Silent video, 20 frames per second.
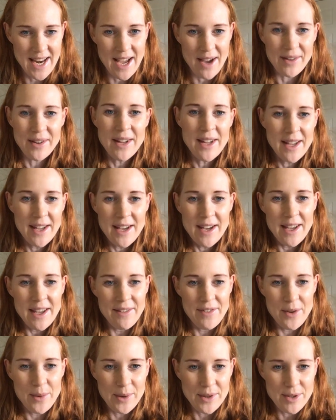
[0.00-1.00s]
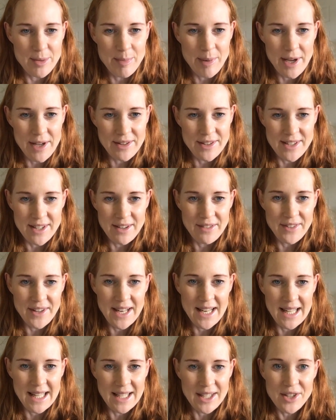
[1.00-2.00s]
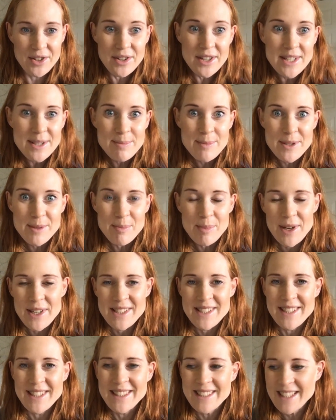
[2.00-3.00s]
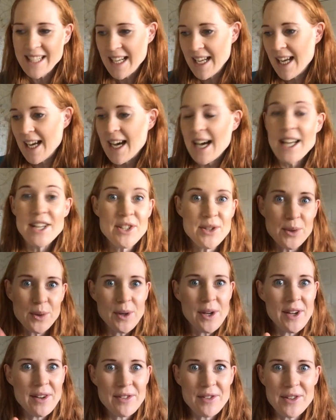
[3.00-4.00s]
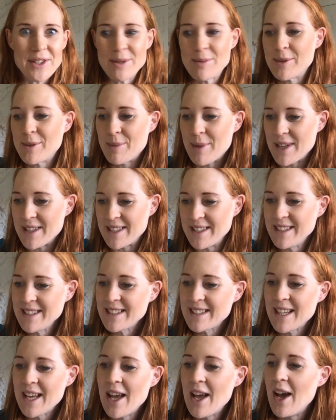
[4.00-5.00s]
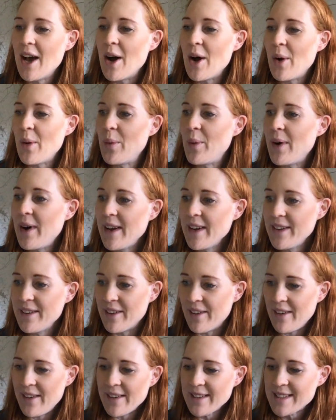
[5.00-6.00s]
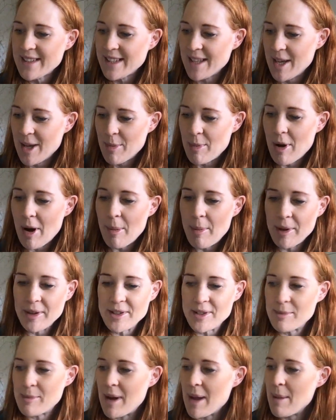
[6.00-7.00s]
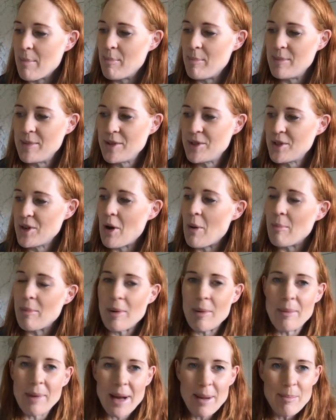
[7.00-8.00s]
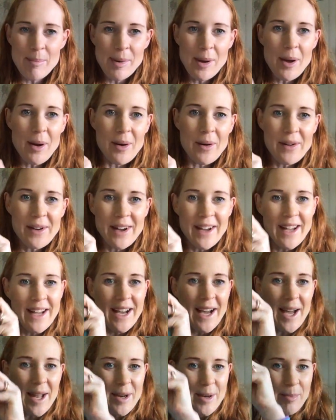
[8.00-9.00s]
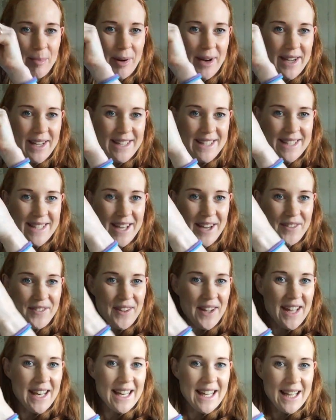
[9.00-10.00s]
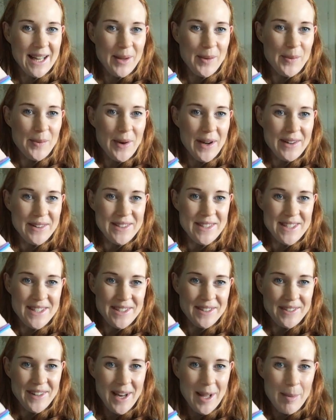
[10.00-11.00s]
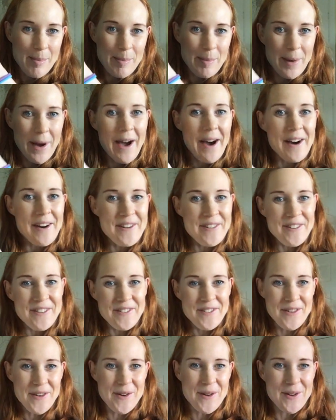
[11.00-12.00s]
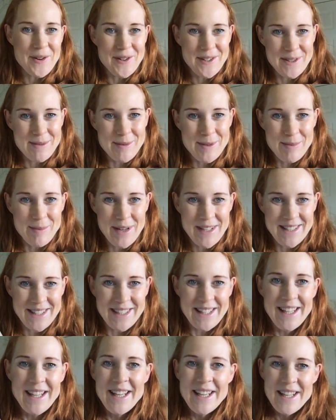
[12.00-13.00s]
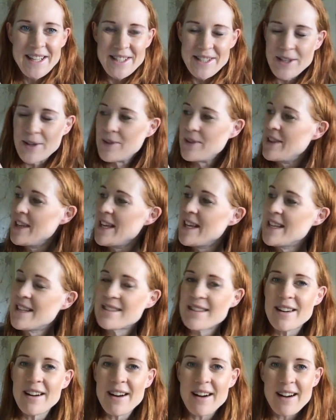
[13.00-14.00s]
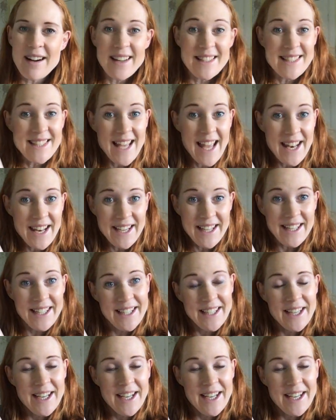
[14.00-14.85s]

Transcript: it out if you want to buy yourself a little Christmas present. And talking of Christmas presents, why not pop onto my shop on my blog and buy yourself a little Wild Ginger Running buff for your Christmas present. So these are a tenner